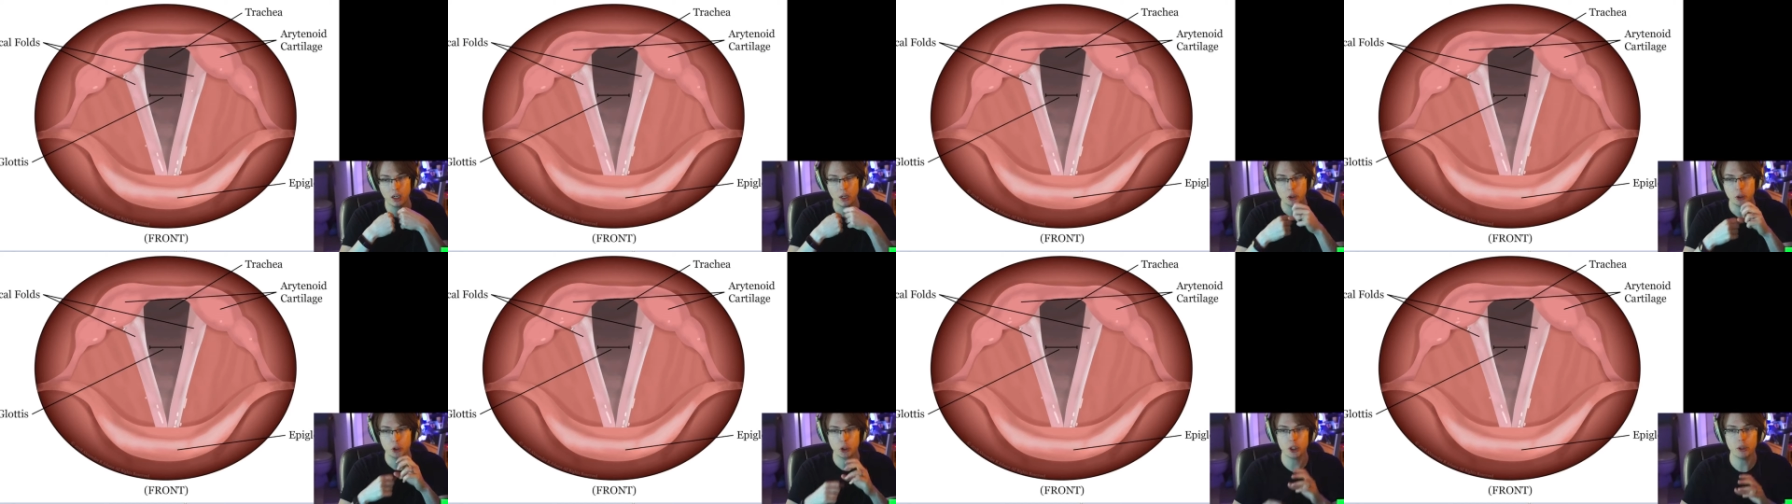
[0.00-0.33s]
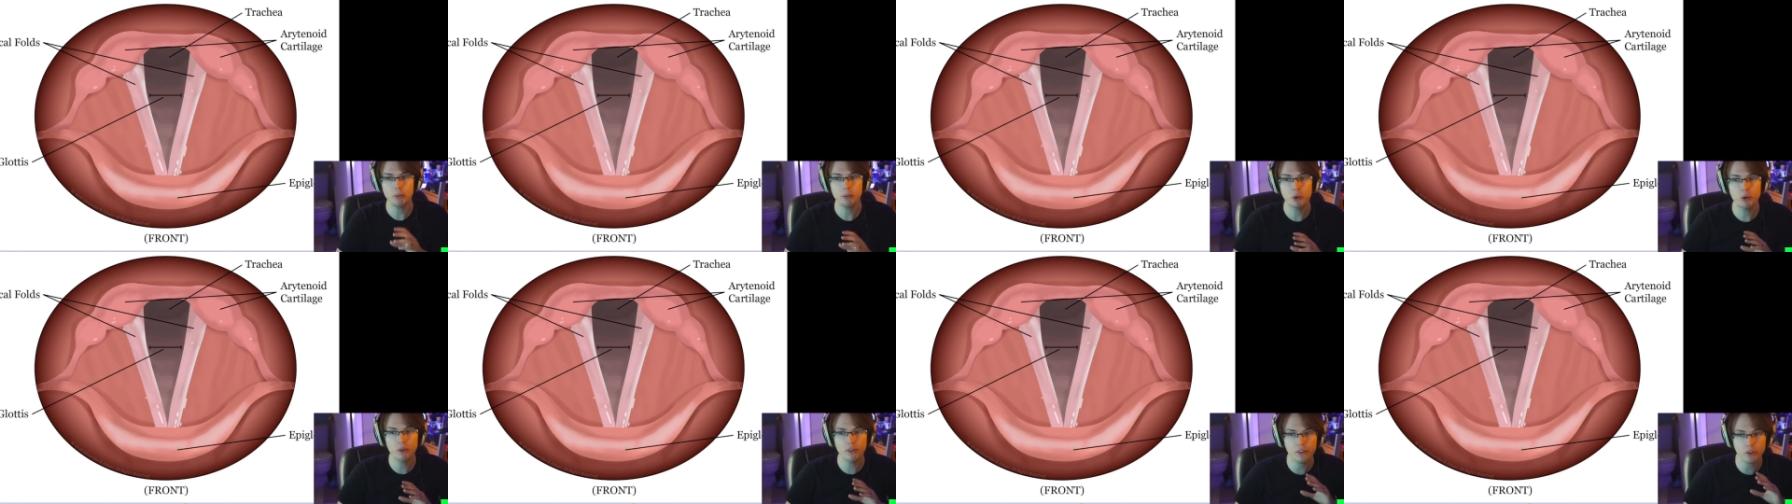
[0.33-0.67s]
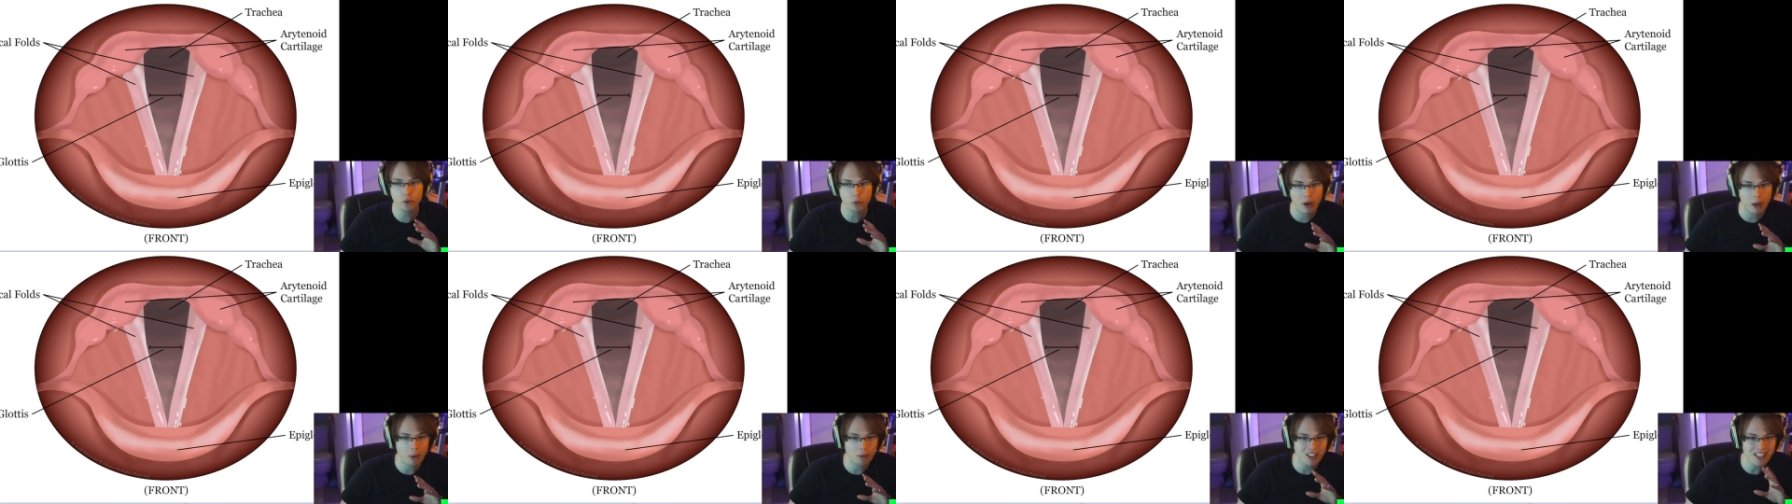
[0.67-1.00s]
She moves
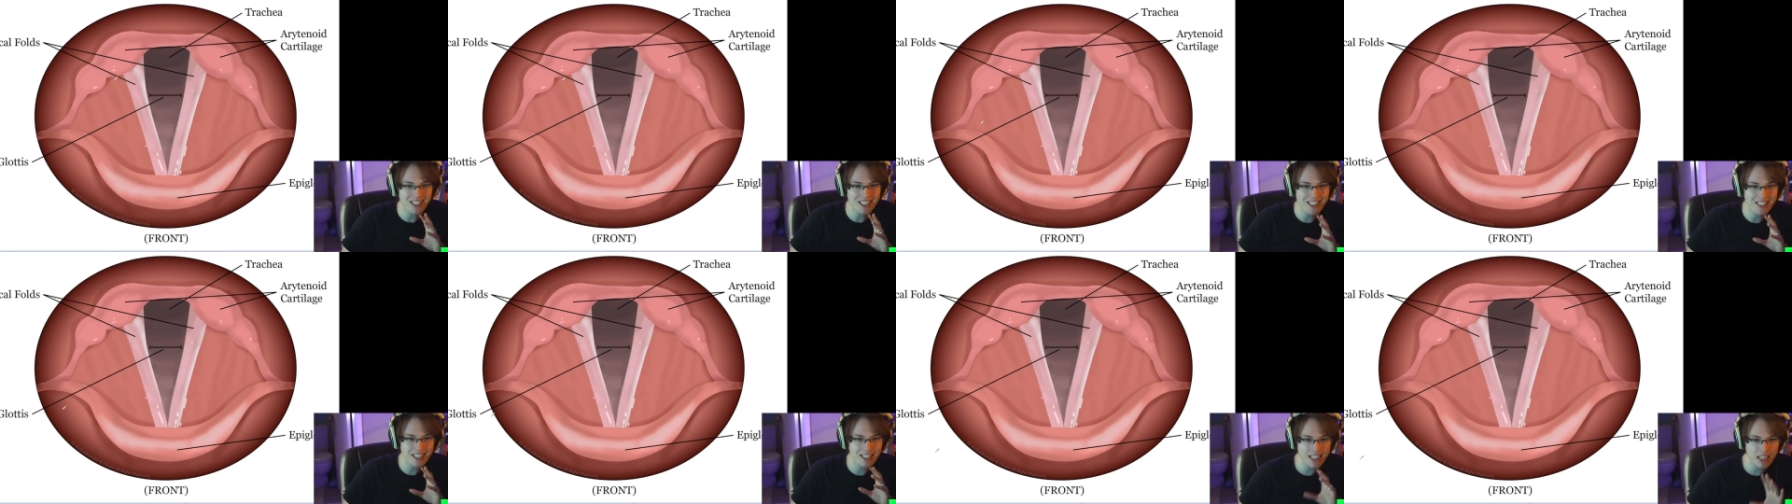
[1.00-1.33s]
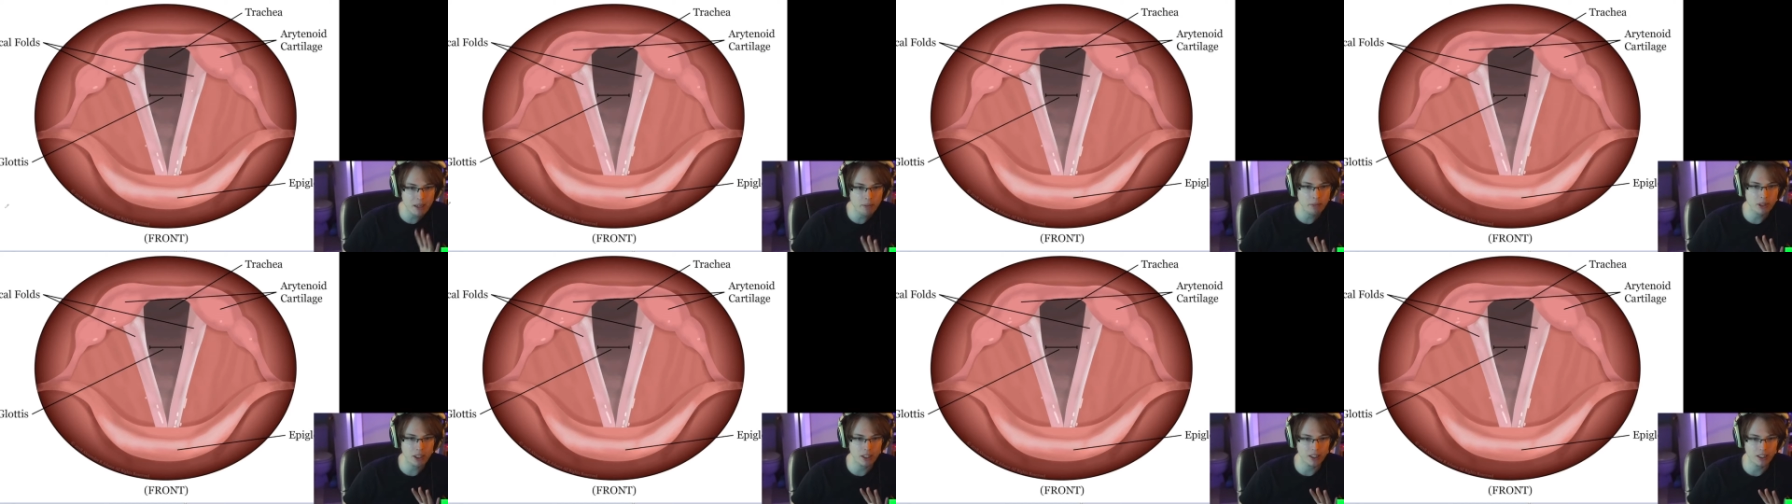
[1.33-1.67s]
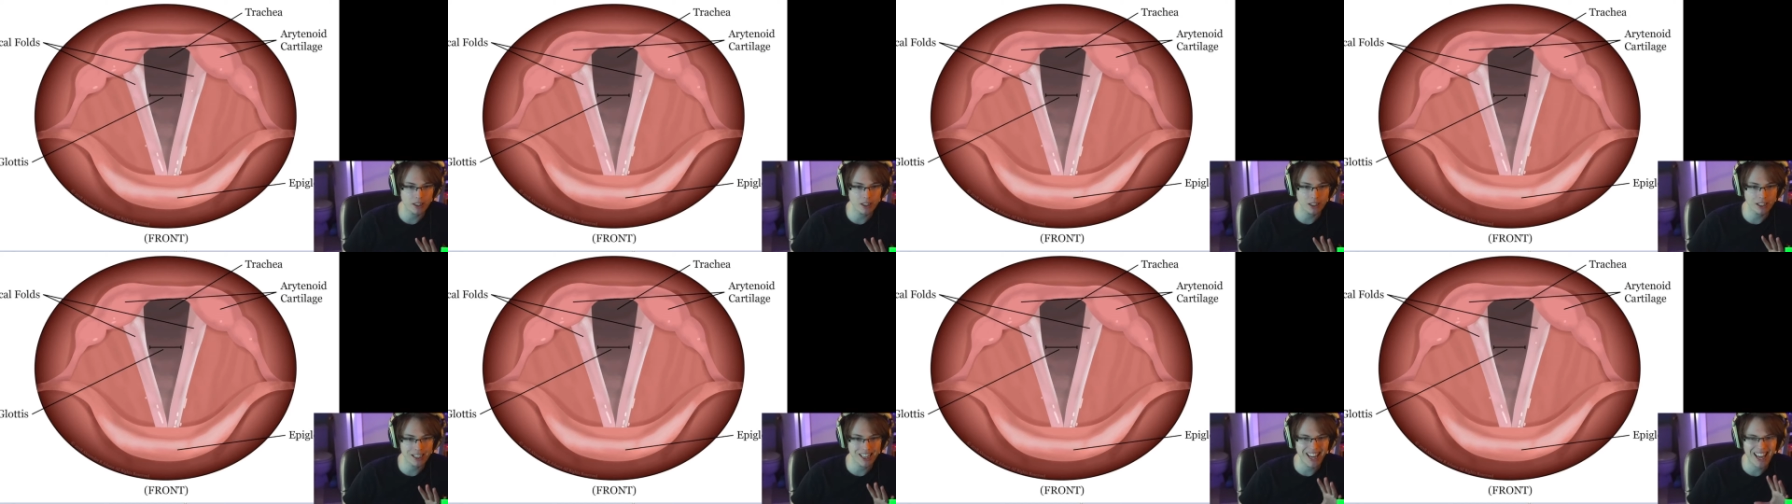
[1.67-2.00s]
around
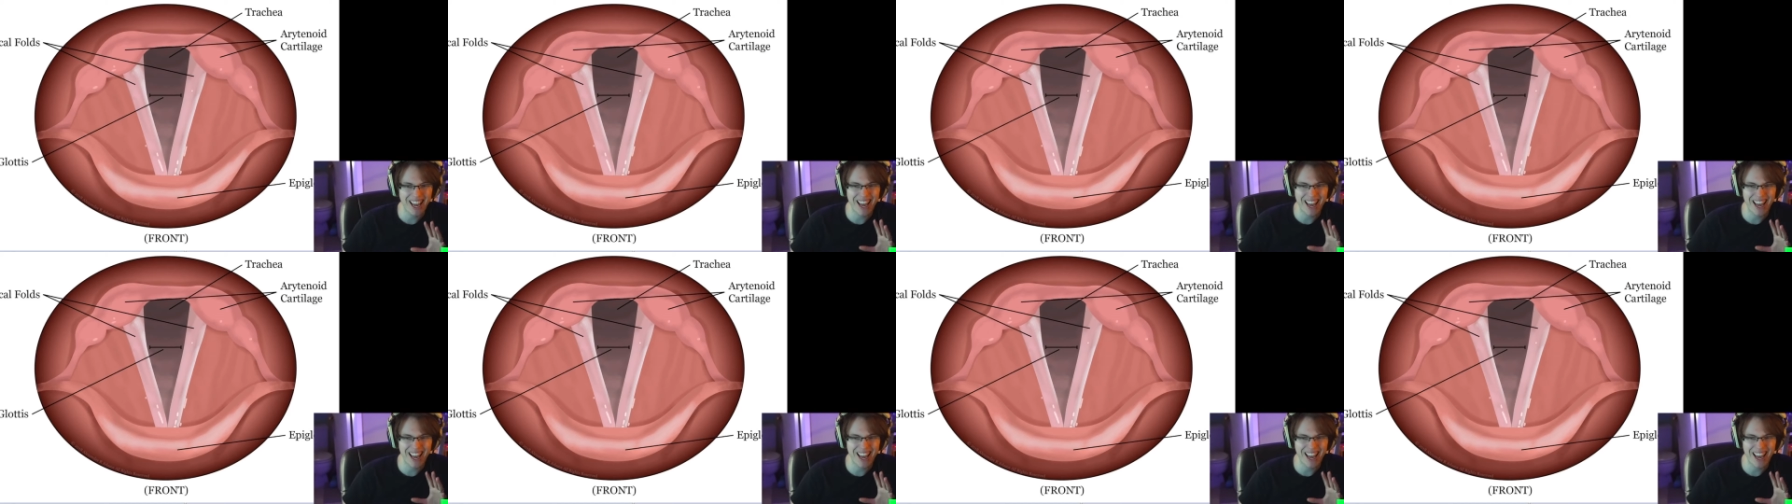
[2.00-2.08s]
seamlessly